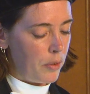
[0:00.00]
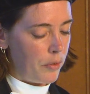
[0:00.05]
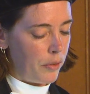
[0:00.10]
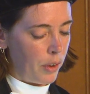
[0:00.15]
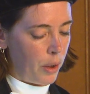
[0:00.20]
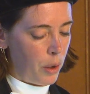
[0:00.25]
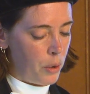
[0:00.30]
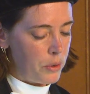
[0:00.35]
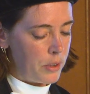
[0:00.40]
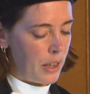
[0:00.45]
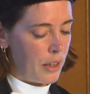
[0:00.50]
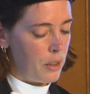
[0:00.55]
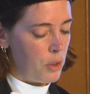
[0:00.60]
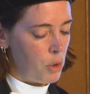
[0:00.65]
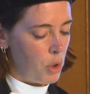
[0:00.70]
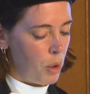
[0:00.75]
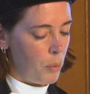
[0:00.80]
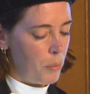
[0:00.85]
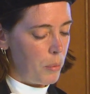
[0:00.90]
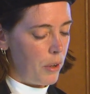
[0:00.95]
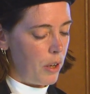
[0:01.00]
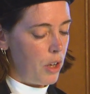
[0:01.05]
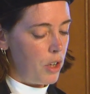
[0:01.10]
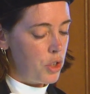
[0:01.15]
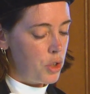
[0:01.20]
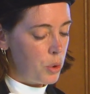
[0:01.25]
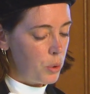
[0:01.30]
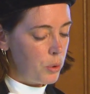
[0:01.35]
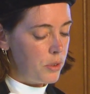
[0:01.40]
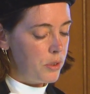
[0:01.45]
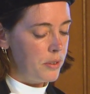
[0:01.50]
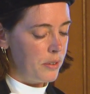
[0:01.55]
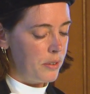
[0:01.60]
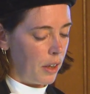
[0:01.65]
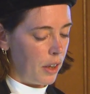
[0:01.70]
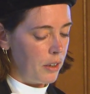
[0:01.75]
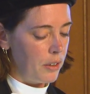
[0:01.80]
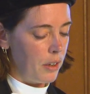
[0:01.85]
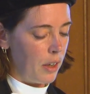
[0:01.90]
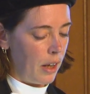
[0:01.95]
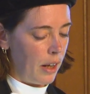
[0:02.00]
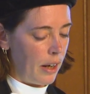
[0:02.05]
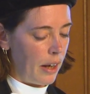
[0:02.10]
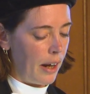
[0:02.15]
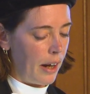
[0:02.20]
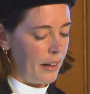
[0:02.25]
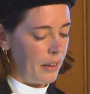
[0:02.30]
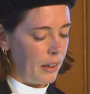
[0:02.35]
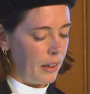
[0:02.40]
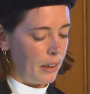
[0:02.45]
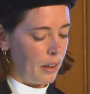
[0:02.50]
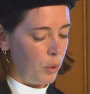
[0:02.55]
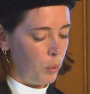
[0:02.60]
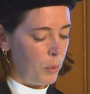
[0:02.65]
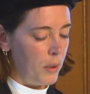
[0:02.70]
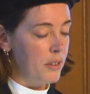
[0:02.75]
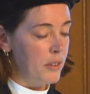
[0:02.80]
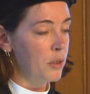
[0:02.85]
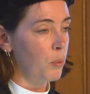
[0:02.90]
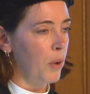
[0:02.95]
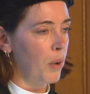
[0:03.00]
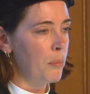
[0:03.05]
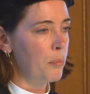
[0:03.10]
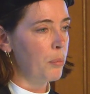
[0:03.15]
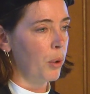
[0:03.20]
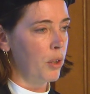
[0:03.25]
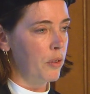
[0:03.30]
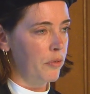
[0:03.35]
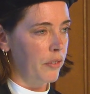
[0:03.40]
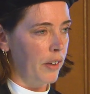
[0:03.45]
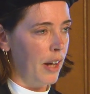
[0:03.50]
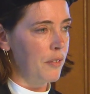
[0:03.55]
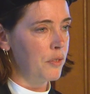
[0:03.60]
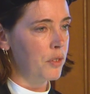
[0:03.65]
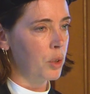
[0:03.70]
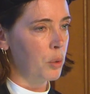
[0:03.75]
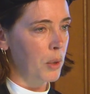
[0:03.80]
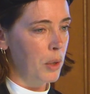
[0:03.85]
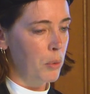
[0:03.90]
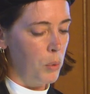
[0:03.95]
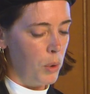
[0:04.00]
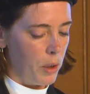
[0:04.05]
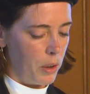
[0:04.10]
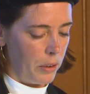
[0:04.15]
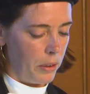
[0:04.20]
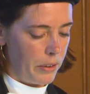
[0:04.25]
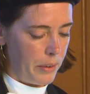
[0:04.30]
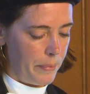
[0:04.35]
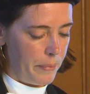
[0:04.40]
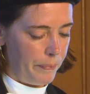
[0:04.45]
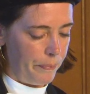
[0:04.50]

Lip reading: flows in Europe should start aligning with a 1.5-degree world.